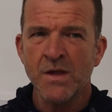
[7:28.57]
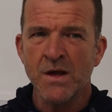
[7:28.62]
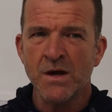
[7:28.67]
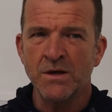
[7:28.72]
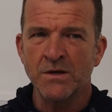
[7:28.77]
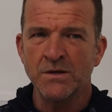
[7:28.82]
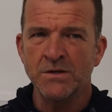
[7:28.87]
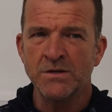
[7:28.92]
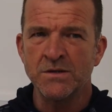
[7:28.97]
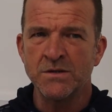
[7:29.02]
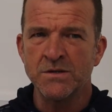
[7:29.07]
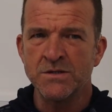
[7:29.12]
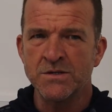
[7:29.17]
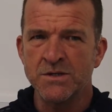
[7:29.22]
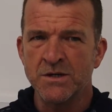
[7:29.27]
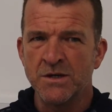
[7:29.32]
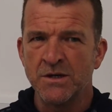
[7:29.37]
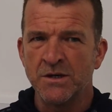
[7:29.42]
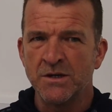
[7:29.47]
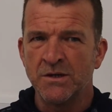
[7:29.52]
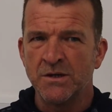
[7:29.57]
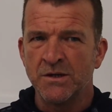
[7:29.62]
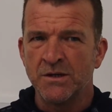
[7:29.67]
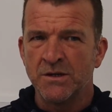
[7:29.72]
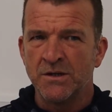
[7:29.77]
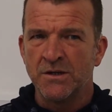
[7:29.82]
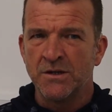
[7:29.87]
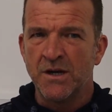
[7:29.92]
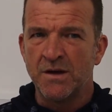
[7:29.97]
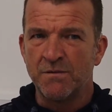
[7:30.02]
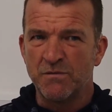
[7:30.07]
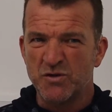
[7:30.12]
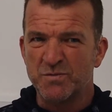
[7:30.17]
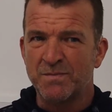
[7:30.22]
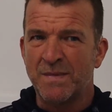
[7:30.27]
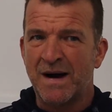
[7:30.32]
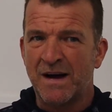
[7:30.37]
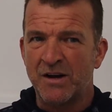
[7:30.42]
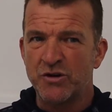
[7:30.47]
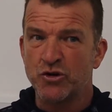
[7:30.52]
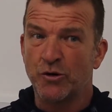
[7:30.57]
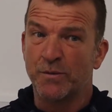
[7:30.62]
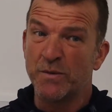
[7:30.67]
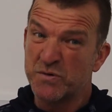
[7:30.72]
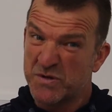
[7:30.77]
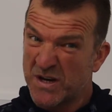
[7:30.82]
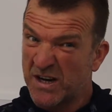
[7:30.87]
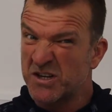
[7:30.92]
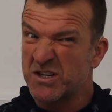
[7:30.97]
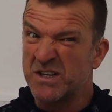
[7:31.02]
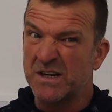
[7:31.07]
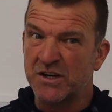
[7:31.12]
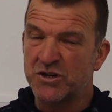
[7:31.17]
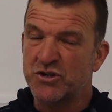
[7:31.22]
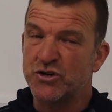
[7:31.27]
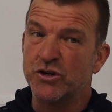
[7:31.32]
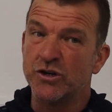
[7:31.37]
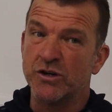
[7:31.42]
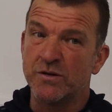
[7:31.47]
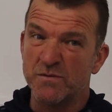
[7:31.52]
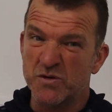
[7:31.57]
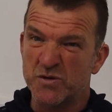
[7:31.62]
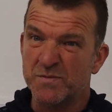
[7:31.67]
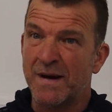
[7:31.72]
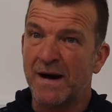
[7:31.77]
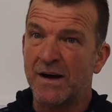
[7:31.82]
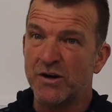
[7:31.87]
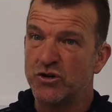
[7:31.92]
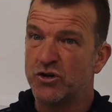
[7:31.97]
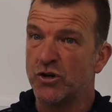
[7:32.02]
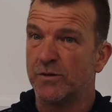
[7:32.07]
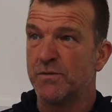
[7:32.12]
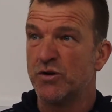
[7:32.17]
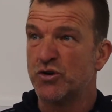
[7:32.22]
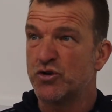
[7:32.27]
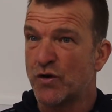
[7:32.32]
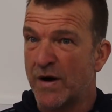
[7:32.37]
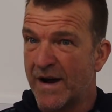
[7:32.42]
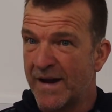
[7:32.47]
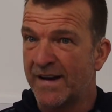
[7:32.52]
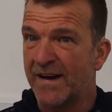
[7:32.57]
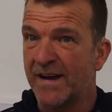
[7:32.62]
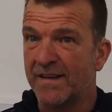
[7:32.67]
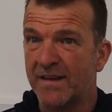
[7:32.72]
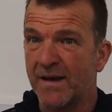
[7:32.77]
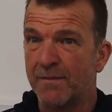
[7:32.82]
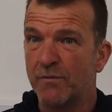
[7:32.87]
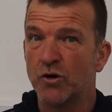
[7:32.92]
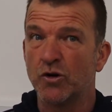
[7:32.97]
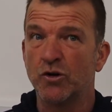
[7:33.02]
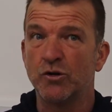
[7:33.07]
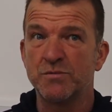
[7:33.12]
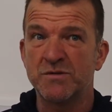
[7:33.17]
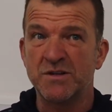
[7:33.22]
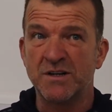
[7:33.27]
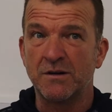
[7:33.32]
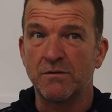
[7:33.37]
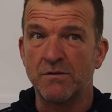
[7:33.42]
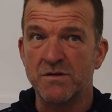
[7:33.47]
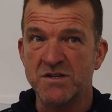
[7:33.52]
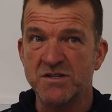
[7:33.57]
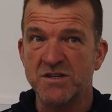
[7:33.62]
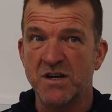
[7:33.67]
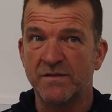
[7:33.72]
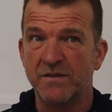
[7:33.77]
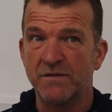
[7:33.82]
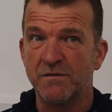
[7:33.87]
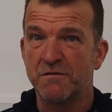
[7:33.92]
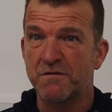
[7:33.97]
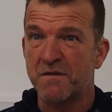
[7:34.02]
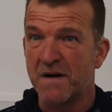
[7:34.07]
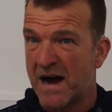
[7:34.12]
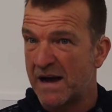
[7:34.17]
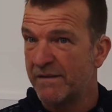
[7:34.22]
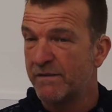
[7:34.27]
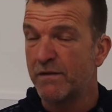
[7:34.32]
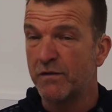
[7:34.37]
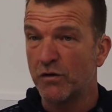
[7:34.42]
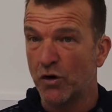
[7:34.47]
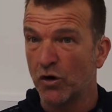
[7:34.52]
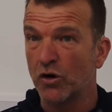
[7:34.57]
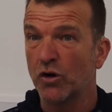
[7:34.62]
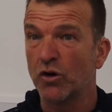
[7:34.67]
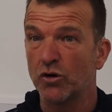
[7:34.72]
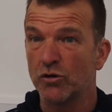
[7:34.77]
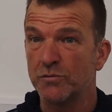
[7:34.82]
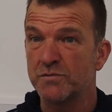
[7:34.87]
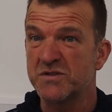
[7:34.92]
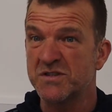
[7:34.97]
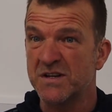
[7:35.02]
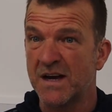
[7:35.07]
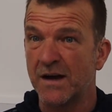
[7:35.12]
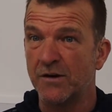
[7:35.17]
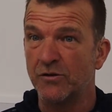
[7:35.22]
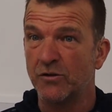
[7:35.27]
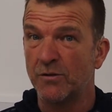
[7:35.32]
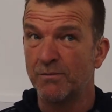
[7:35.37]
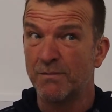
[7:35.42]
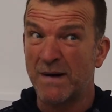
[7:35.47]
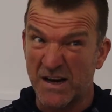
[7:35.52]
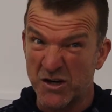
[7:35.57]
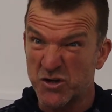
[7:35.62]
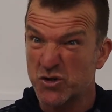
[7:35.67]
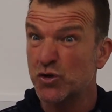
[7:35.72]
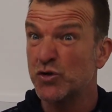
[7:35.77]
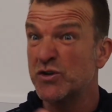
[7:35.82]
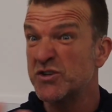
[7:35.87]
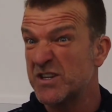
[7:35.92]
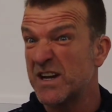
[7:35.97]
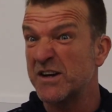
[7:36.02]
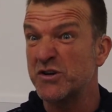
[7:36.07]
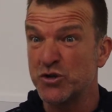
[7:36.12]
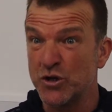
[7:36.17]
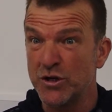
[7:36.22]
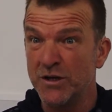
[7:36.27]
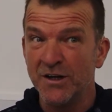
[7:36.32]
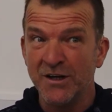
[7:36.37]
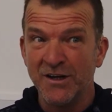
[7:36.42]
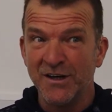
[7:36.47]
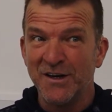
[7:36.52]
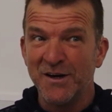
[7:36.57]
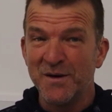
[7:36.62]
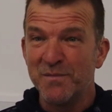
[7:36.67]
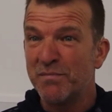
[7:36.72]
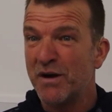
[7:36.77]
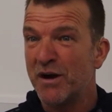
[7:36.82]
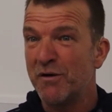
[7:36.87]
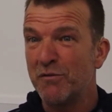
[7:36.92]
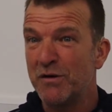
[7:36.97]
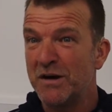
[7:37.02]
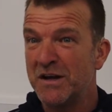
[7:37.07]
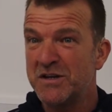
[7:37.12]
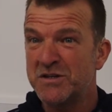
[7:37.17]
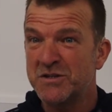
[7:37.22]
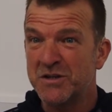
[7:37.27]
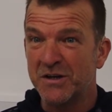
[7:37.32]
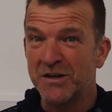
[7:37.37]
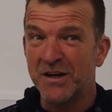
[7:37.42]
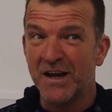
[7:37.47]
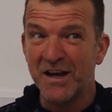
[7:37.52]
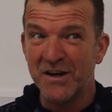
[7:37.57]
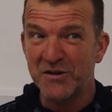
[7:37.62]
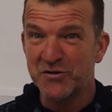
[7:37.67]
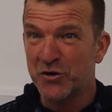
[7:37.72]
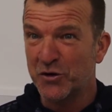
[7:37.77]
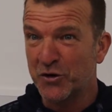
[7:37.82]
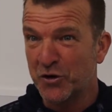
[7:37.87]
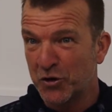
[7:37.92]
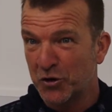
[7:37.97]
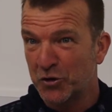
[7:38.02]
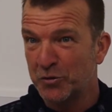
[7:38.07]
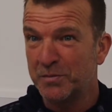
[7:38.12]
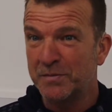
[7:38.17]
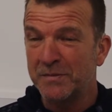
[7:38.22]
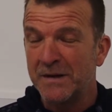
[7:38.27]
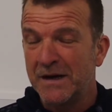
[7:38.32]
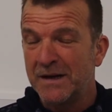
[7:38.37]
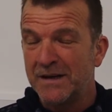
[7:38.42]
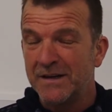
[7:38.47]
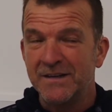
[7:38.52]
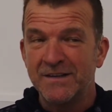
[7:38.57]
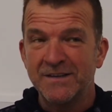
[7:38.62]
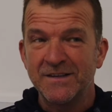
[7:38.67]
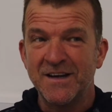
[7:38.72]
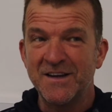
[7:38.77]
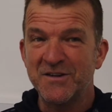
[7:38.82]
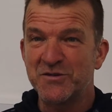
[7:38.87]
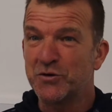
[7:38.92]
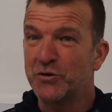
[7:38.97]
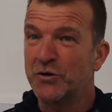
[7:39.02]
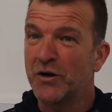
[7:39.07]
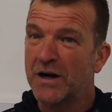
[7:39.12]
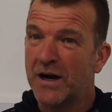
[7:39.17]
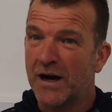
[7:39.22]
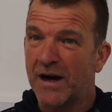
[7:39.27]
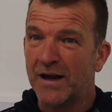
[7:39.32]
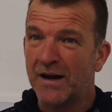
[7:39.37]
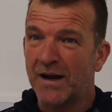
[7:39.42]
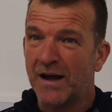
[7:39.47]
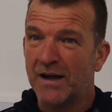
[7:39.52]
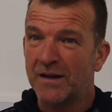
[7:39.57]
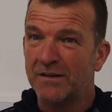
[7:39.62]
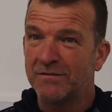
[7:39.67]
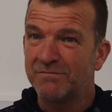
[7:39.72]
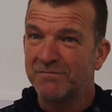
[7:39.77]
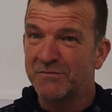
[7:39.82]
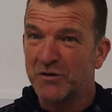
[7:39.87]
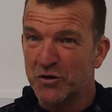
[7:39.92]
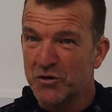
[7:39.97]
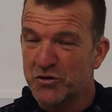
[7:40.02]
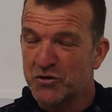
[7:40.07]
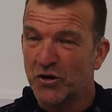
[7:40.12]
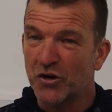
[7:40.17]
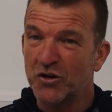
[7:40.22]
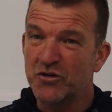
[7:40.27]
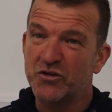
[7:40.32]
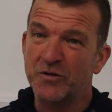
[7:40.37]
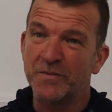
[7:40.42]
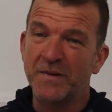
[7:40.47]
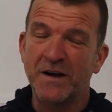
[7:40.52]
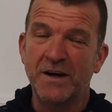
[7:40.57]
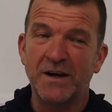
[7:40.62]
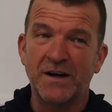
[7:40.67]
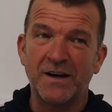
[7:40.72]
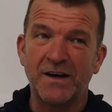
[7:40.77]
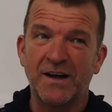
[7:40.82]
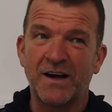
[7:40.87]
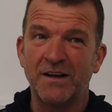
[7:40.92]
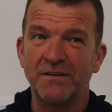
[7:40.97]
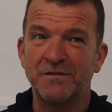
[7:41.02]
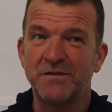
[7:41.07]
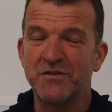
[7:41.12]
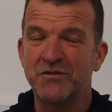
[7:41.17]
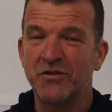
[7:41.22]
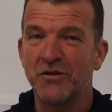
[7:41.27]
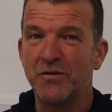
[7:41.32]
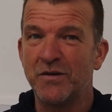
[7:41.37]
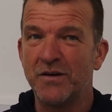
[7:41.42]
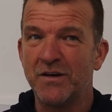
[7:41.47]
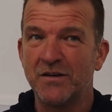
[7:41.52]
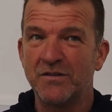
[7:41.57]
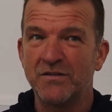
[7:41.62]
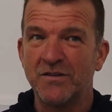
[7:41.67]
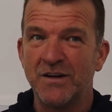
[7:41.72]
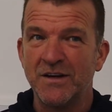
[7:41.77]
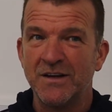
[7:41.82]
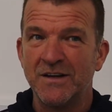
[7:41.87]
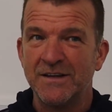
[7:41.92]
and it was actually last year it was my job to try and get them clubs. And out of the 7, 5 have got clubs signed on. My son is actually being released and he's got a club. He's going to Carlisle, got a scholarship at Carlisle for 2 years,